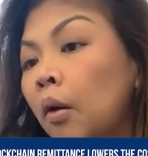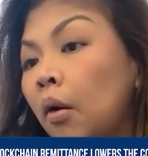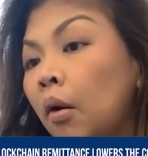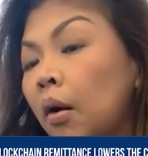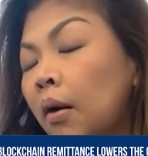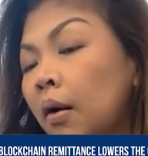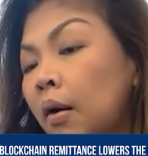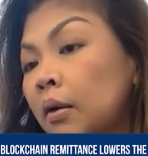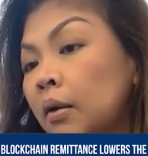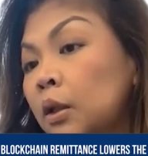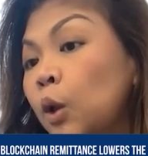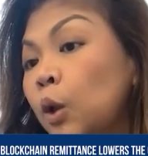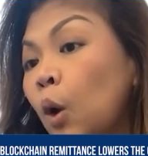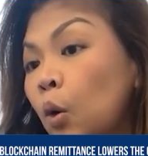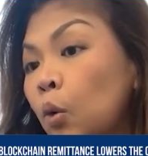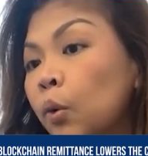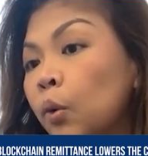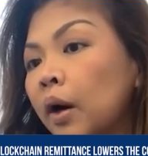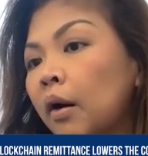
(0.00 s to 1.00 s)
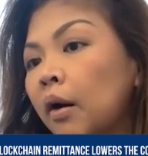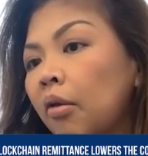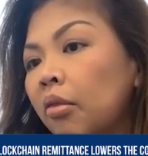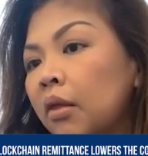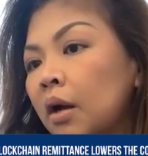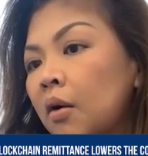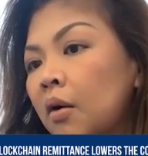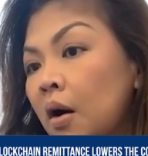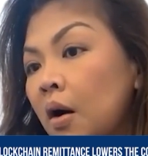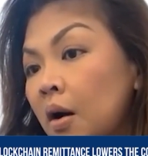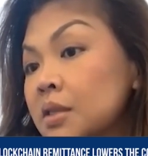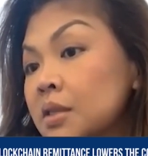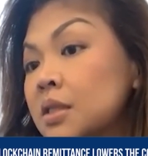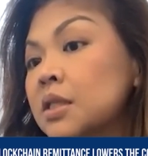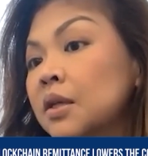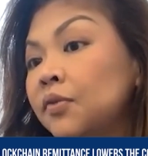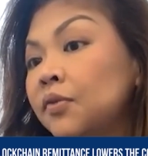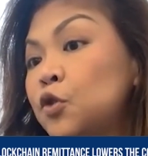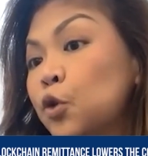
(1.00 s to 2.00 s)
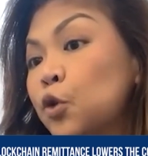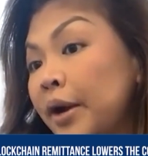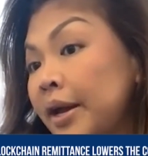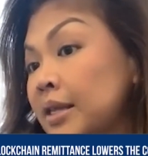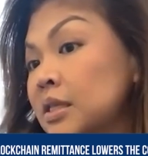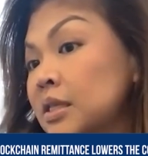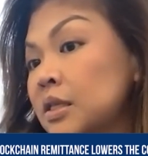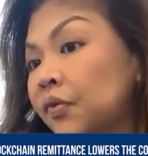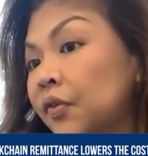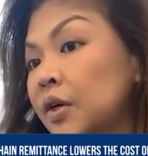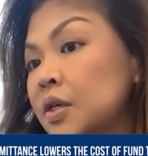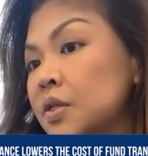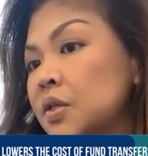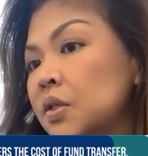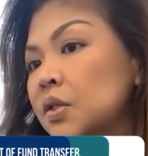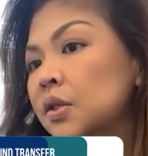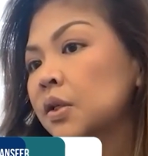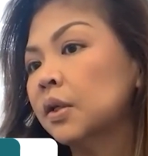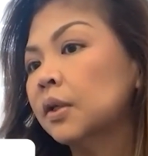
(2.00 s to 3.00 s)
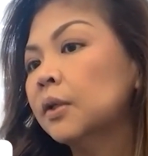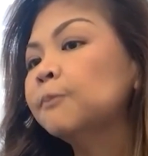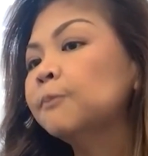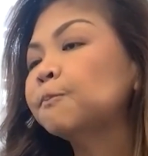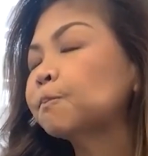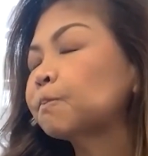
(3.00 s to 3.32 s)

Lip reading: lower the cost of transfers, no?